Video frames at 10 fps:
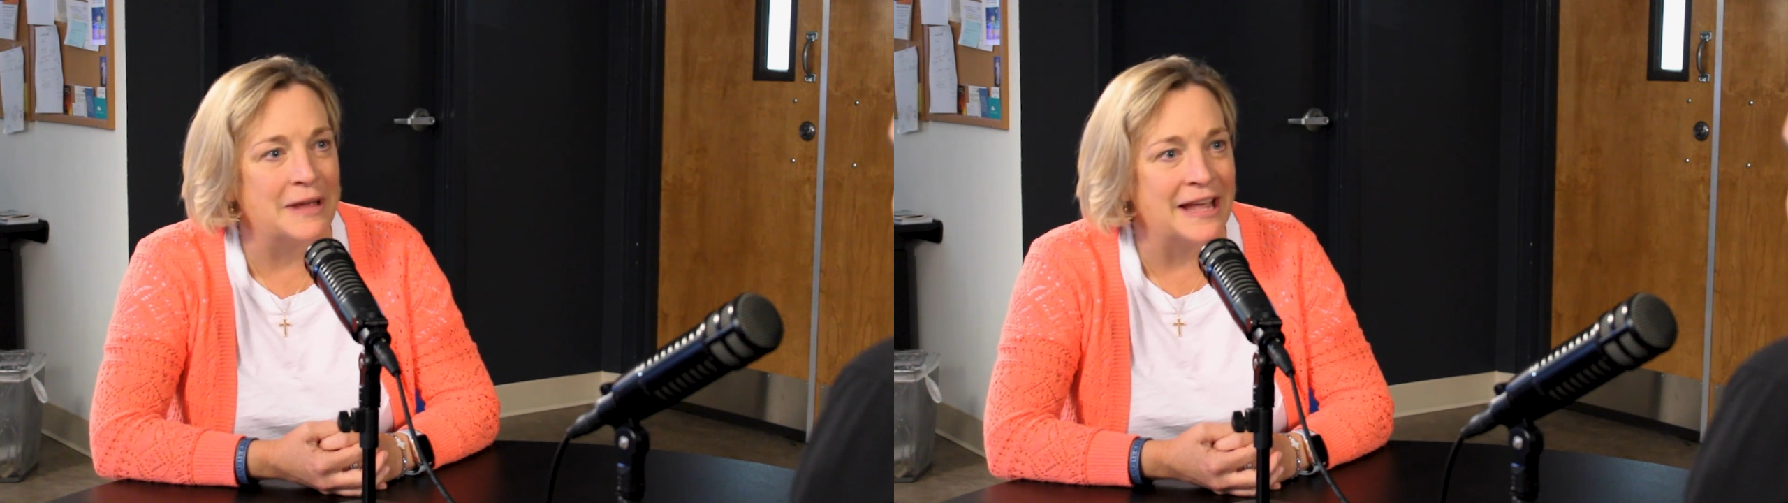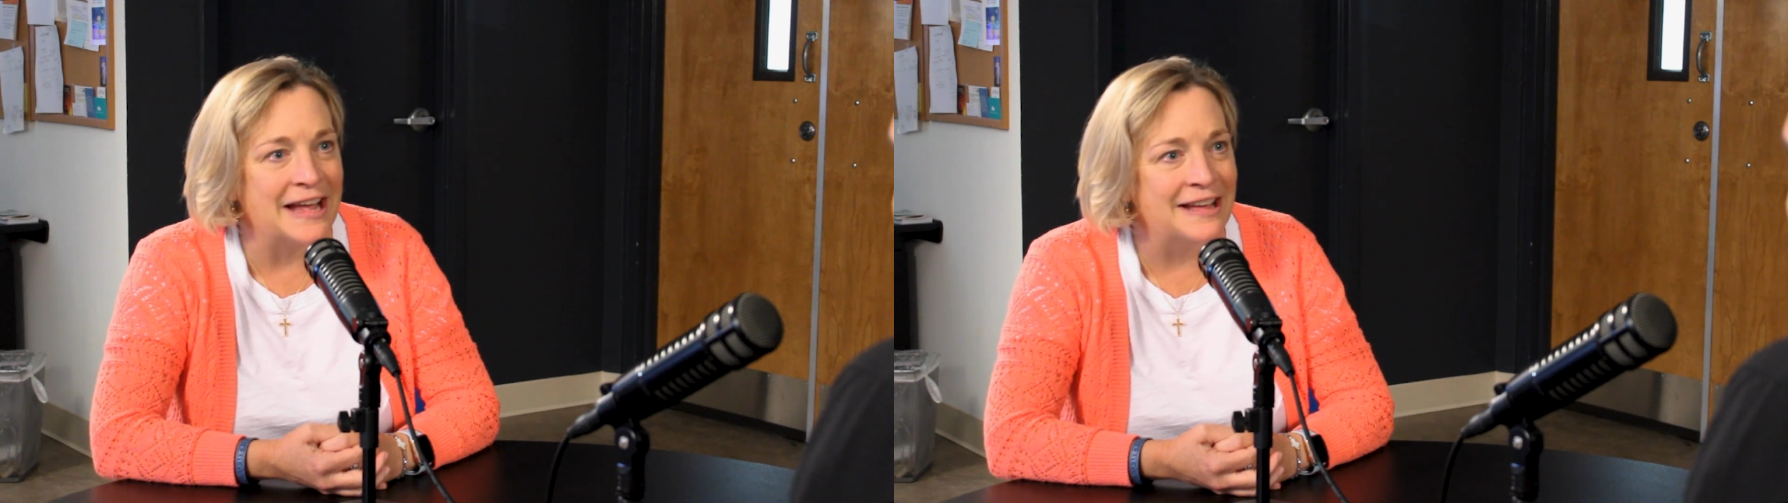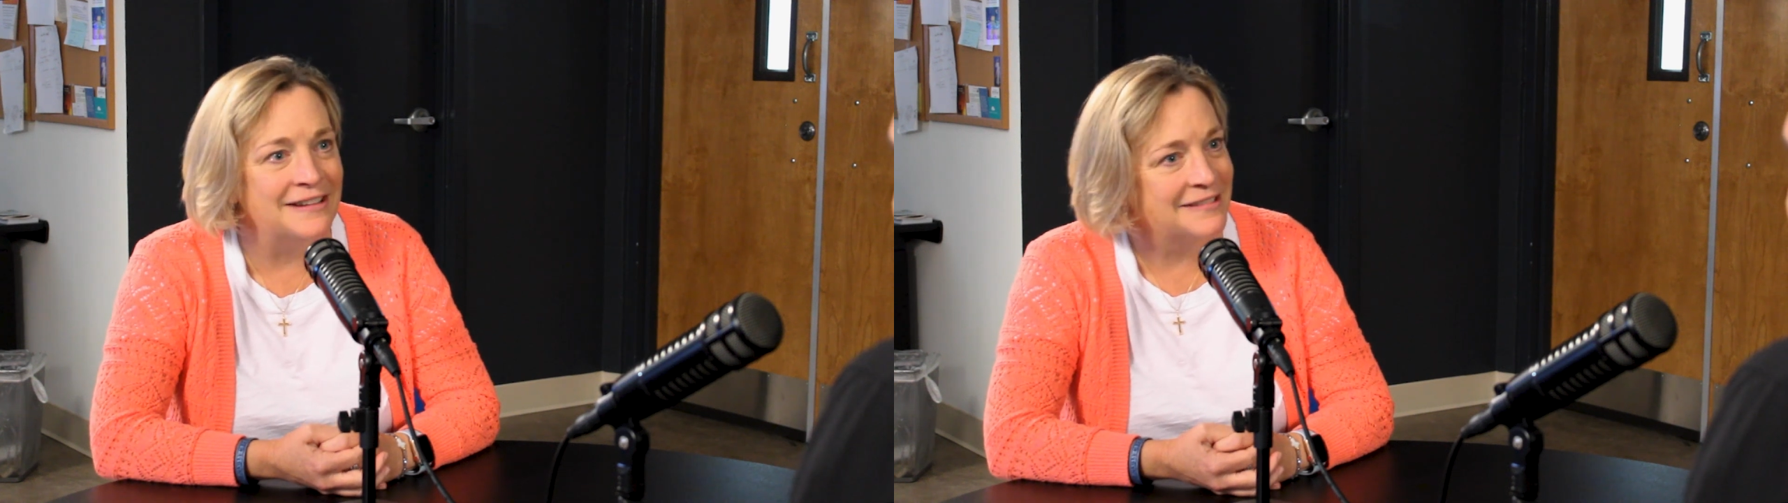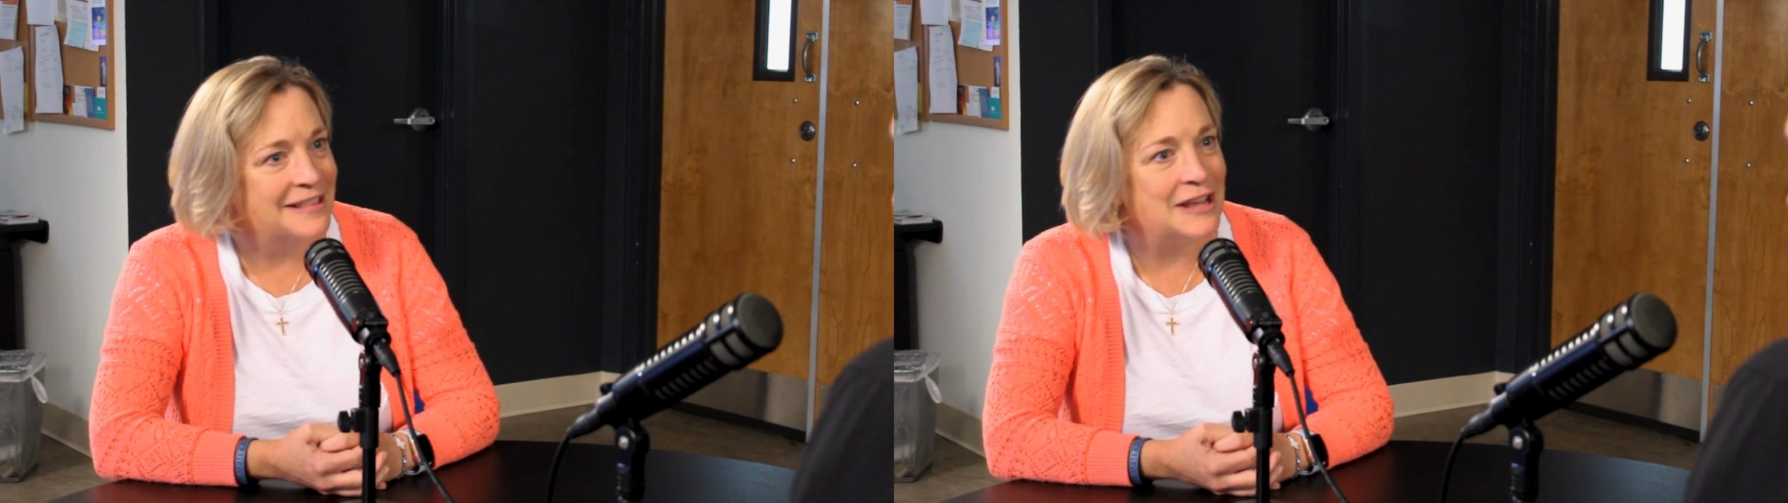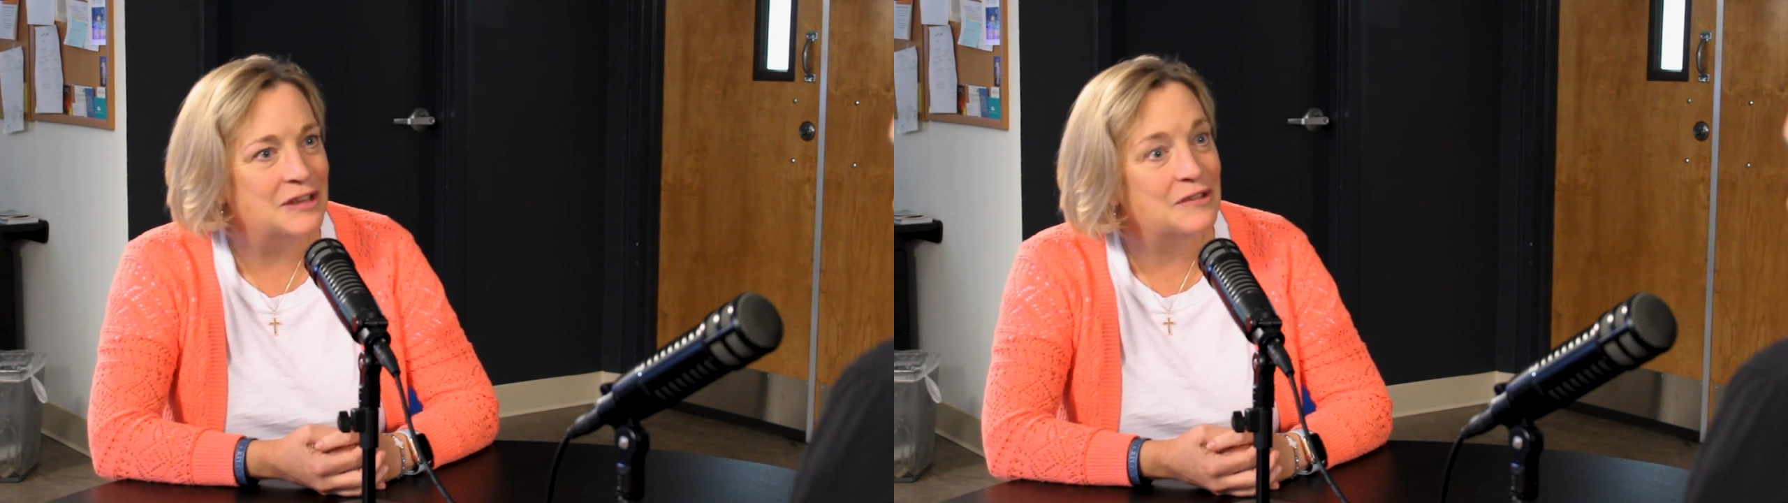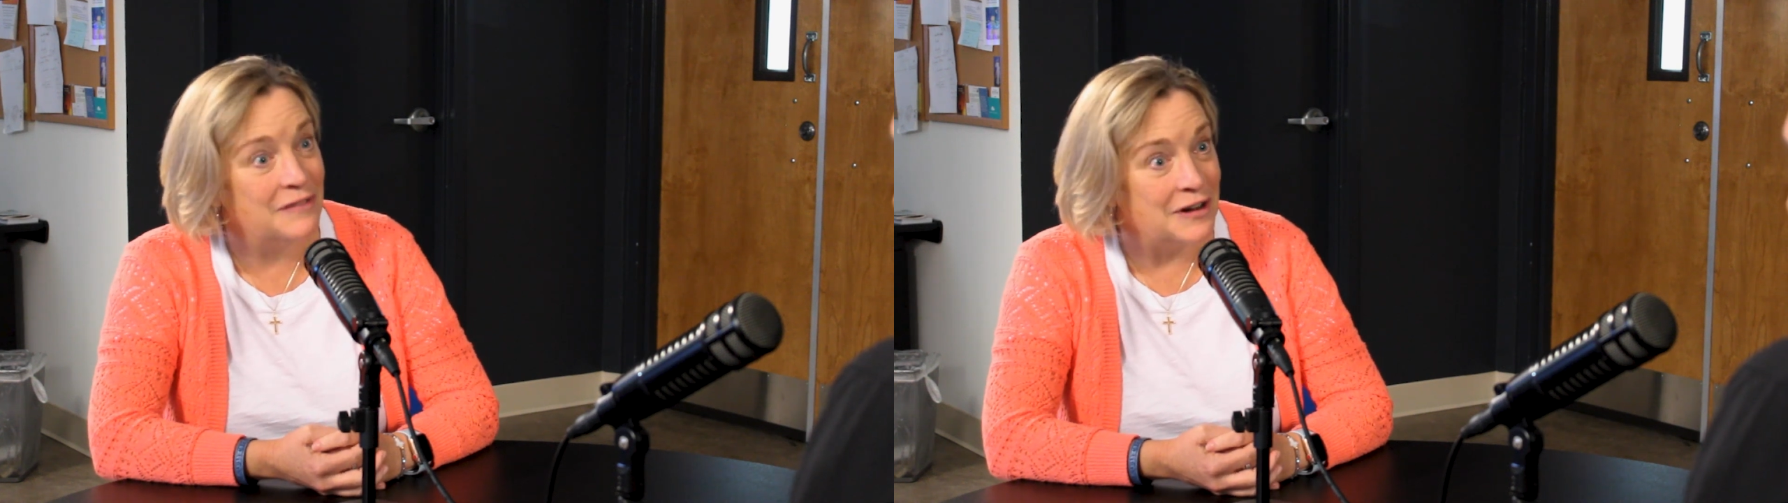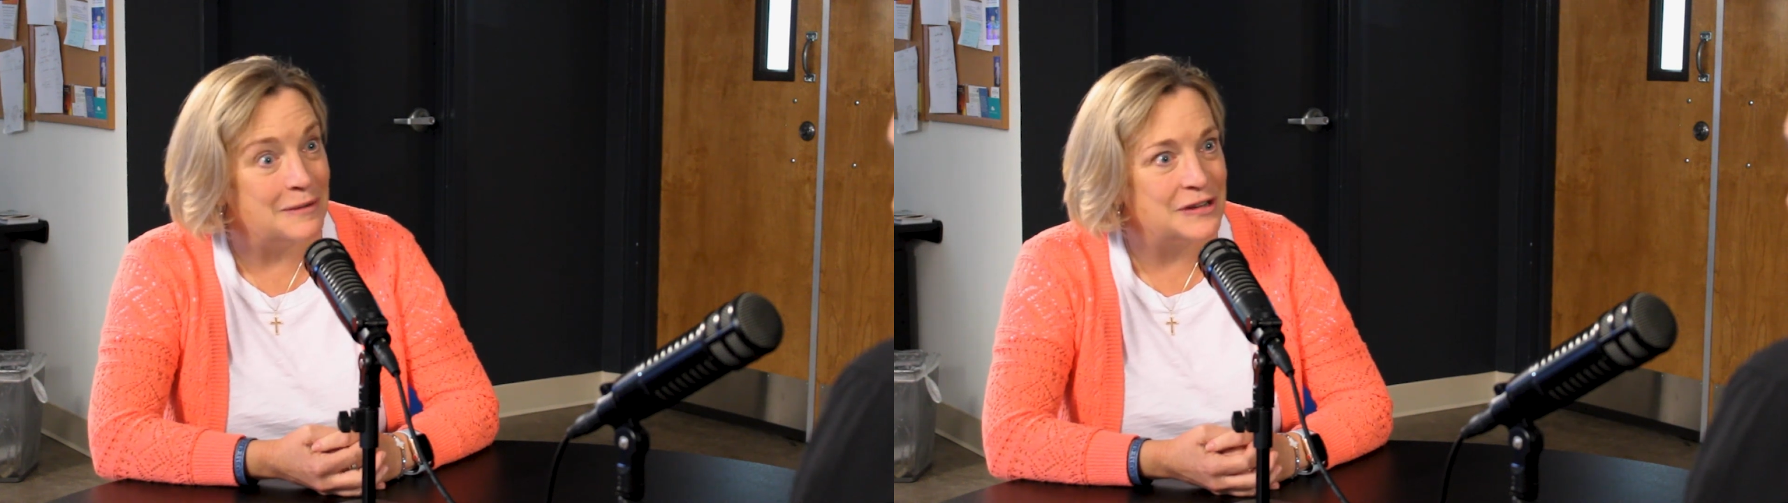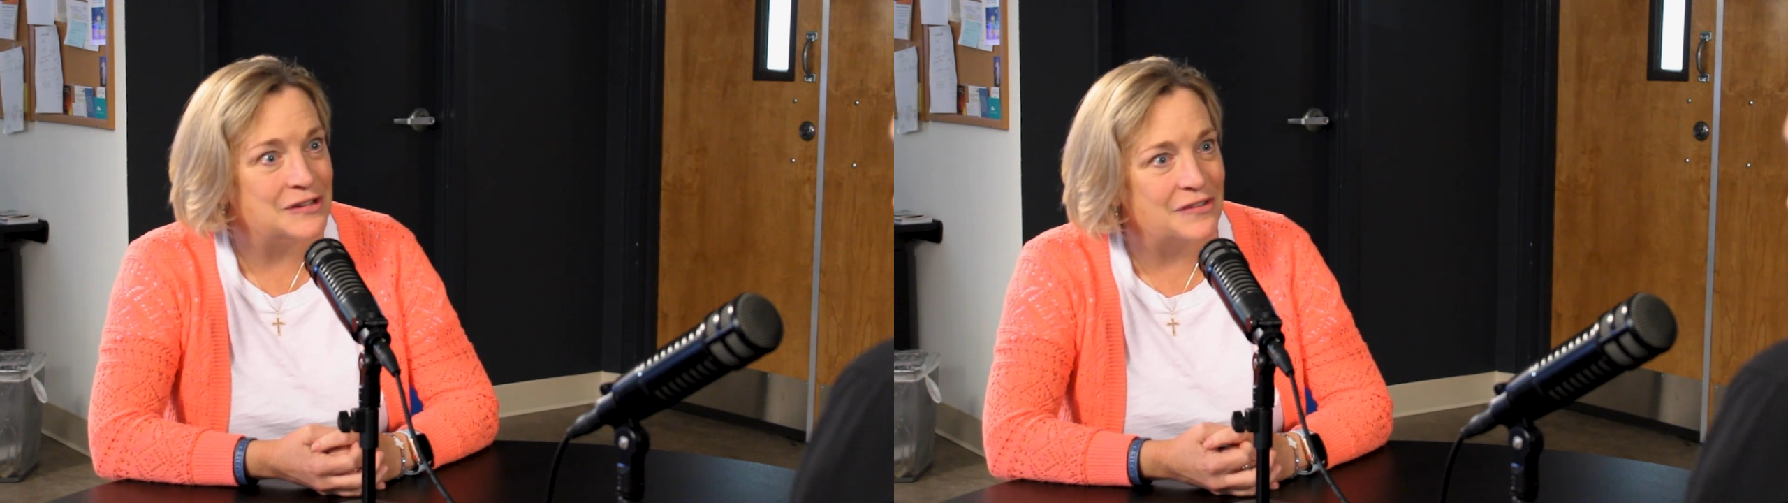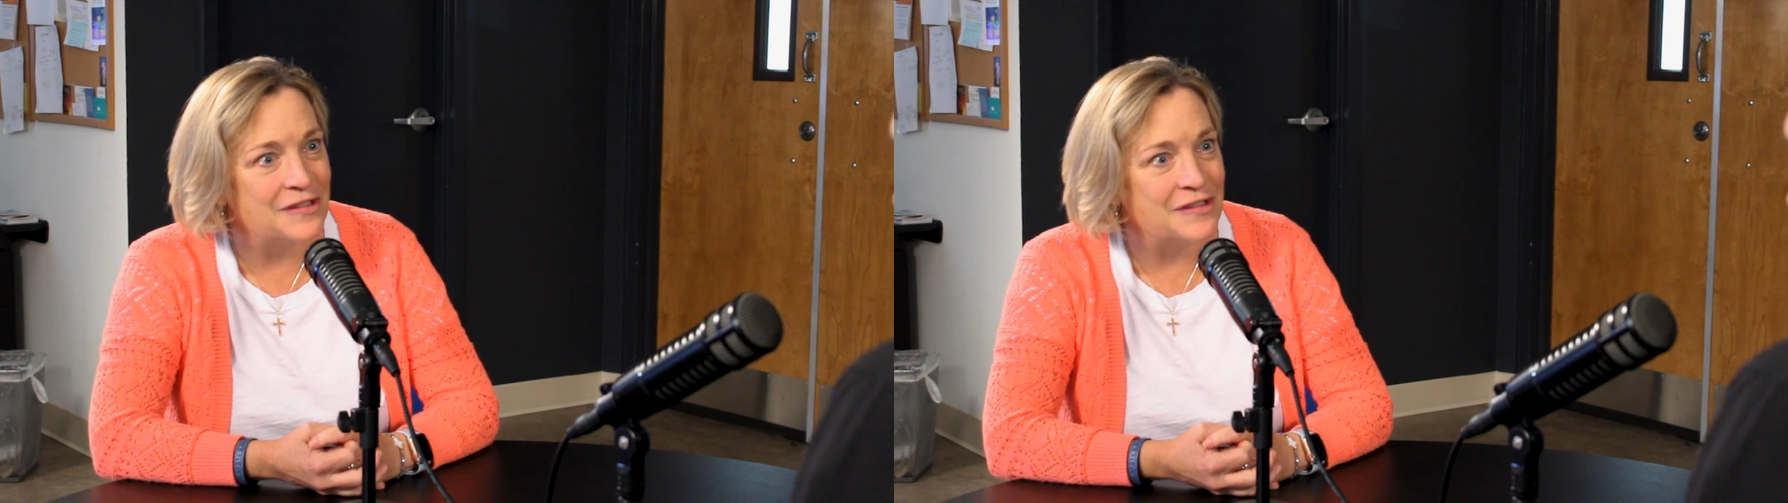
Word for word: began. Thank you very much